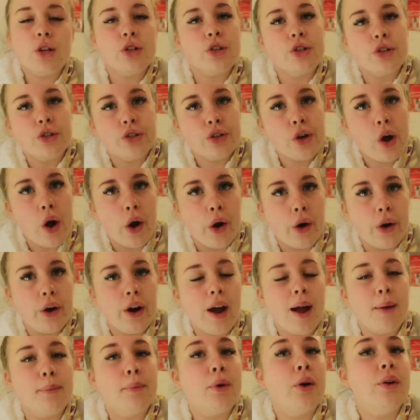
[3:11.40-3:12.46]
So
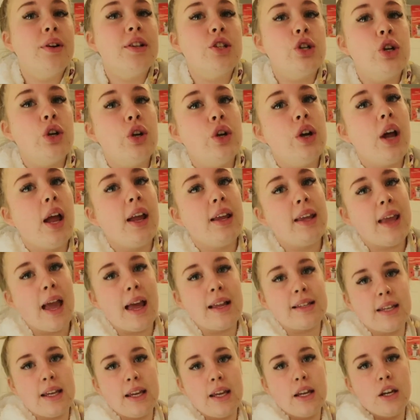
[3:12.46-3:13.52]
I'm going to
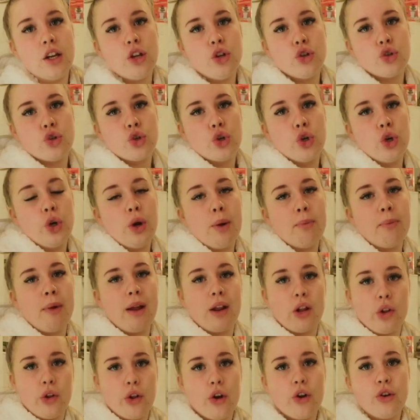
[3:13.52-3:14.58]
get into my
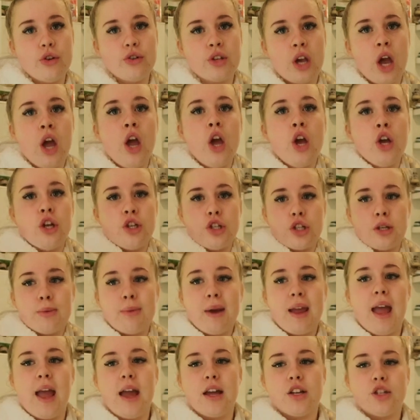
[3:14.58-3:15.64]
clothes, do
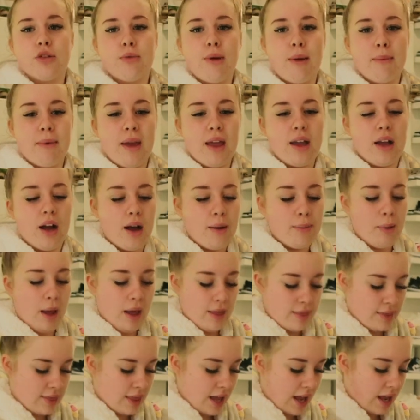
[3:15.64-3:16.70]
my hair, do my makeup,
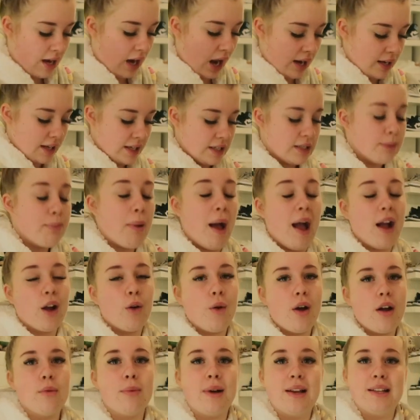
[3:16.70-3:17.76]
and then I need to pack
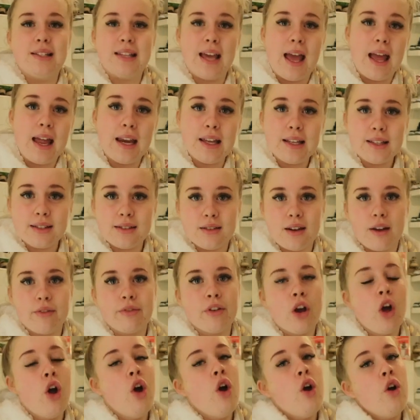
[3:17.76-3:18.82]
away my tanning
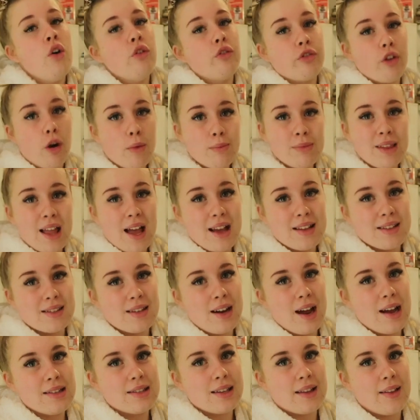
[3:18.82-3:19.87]
stuff from last
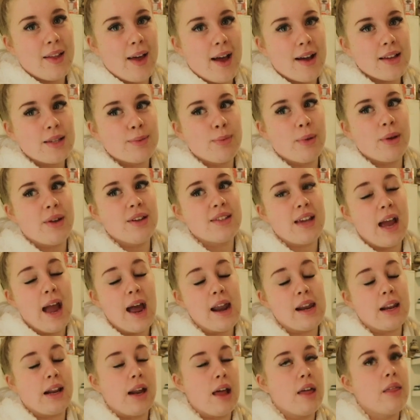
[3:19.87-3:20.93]
night's class because I
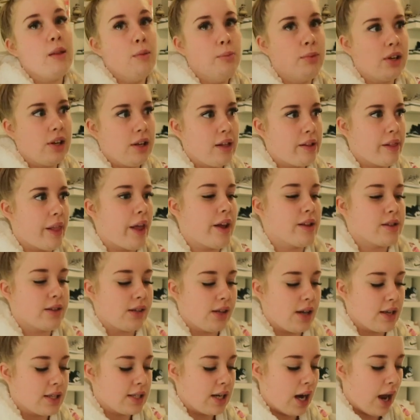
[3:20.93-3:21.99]
had another beauty class
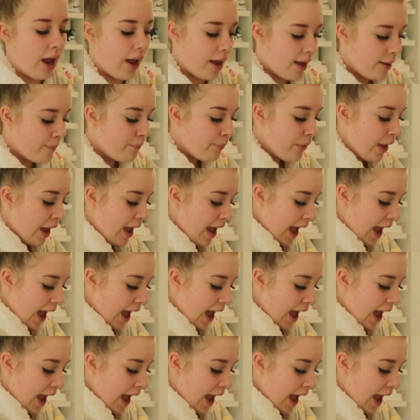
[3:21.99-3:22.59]
last night.